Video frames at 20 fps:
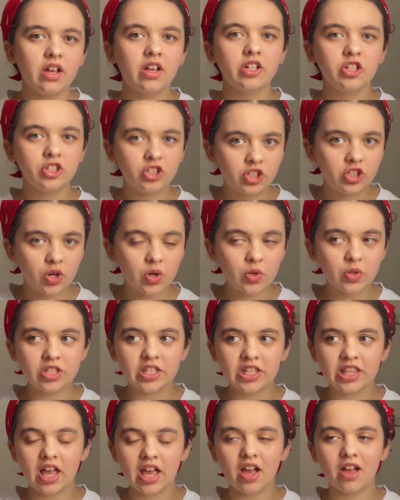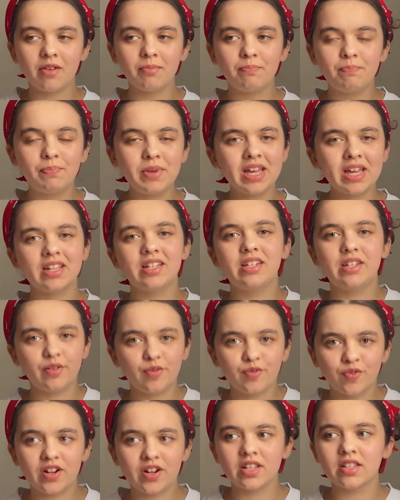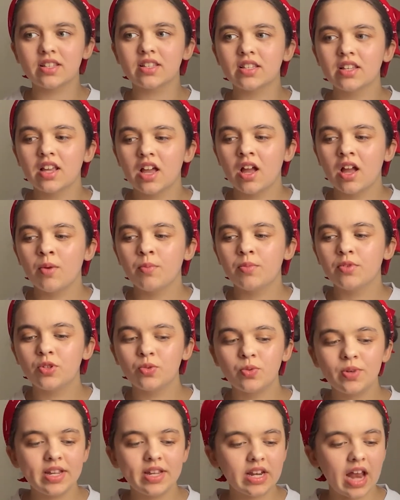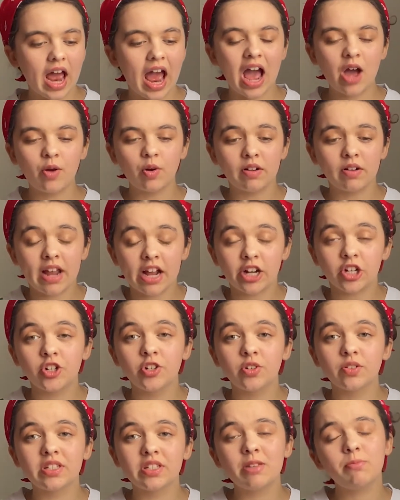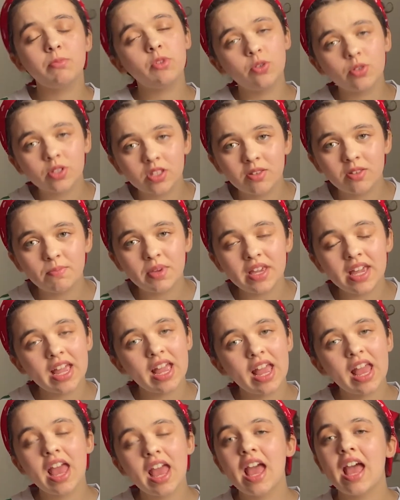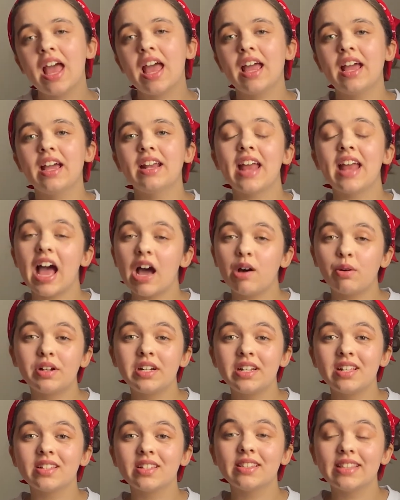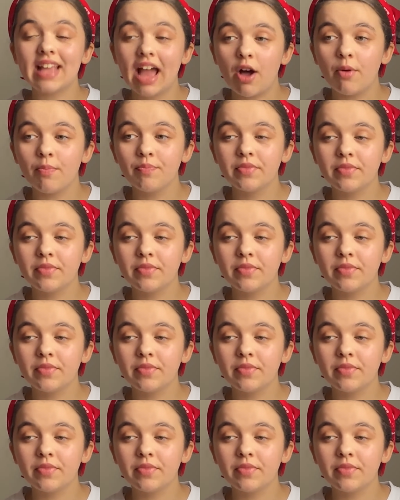shows a big difference between how our national team used to be and how it is now.